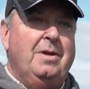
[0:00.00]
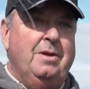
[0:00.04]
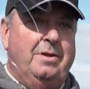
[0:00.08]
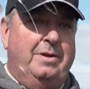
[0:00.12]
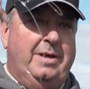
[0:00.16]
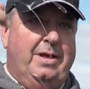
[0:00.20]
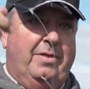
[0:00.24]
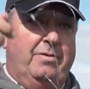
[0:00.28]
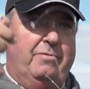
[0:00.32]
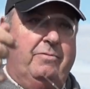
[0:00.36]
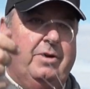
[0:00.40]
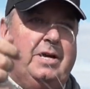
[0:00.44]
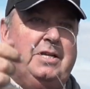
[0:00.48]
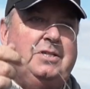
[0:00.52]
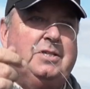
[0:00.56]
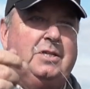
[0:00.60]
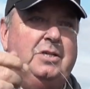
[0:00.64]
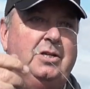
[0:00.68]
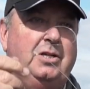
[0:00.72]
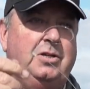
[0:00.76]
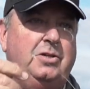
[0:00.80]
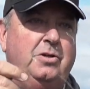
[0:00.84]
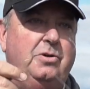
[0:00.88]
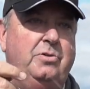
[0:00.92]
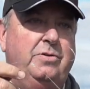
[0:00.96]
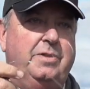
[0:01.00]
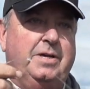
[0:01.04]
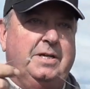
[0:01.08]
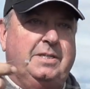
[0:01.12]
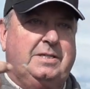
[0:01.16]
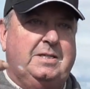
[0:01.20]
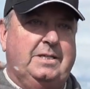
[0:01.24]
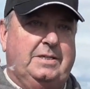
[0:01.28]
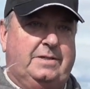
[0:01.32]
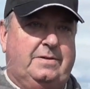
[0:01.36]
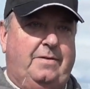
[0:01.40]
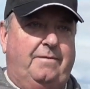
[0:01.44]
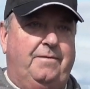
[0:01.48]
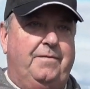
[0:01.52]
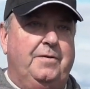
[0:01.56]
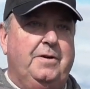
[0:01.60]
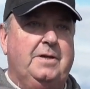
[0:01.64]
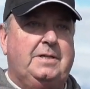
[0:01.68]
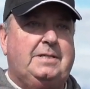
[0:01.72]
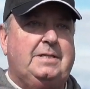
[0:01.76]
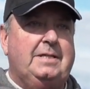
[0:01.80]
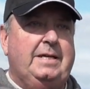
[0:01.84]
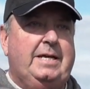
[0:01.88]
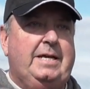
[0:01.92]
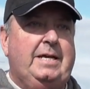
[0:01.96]
Now the reason you do this is
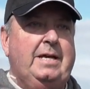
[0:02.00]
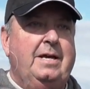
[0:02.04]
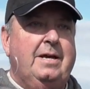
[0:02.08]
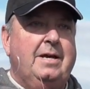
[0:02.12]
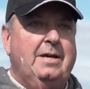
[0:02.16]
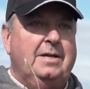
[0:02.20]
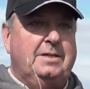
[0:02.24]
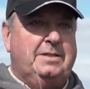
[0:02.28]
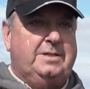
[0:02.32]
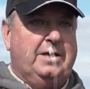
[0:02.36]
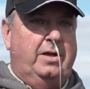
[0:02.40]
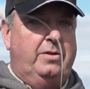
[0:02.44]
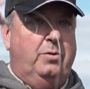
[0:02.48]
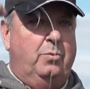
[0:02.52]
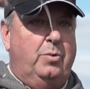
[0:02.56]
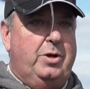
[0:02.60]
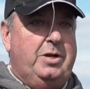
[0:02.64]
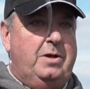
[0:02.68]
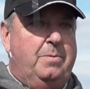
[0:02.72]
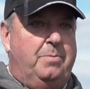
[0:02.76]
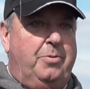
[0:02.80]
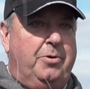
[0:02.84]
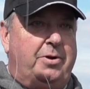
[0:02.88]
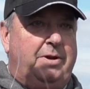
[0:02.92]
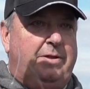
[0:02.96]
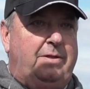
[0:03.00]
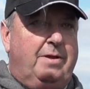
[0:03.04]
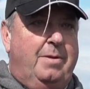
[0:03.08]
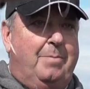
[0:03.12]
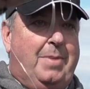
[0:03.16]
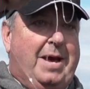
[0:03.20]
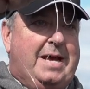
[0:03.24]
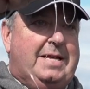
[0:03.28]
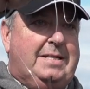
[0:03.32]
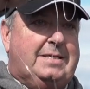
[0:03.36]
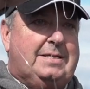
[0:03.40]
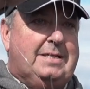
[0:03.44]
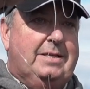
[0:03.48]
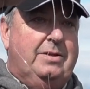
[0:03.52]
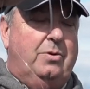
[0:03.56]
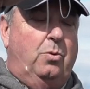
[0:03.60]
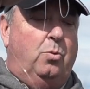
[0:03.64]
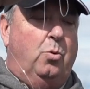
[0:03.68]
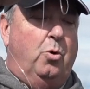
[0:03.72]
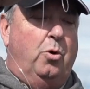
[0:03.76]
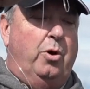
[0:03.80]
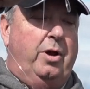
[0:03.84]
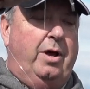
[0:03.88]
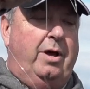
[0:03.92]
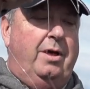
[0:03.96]
firstly so that when you're putting the baits in the
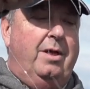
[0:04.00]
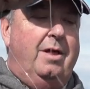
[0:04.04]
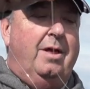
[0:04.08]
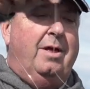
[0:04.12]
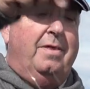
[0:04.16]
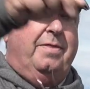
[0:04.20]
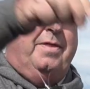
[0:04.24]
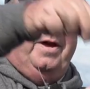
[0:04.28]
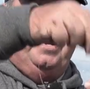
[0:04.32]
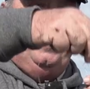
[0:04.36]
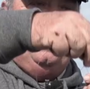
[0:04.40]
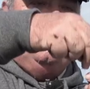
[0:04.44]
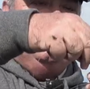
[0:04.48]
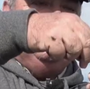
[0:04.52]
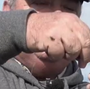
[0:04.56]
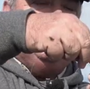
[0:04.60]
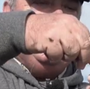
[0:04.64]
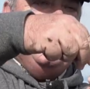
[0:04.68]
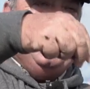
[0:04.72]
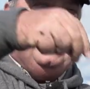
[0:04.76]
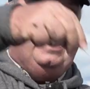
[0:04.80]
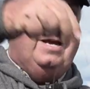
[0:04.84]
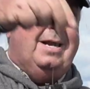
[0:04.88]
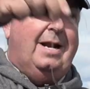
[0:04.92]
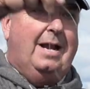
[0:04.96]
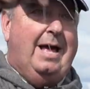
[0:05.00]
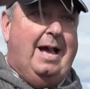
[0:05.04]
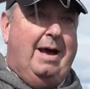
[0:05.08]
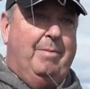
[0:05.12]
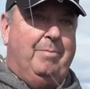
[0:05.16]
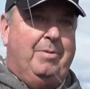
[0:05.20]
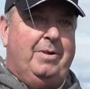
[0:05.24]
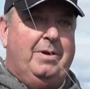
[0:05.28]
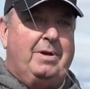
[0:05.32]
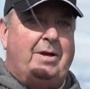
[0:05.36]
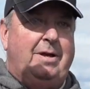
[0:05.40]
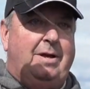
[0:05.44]
water, they don't tangle up.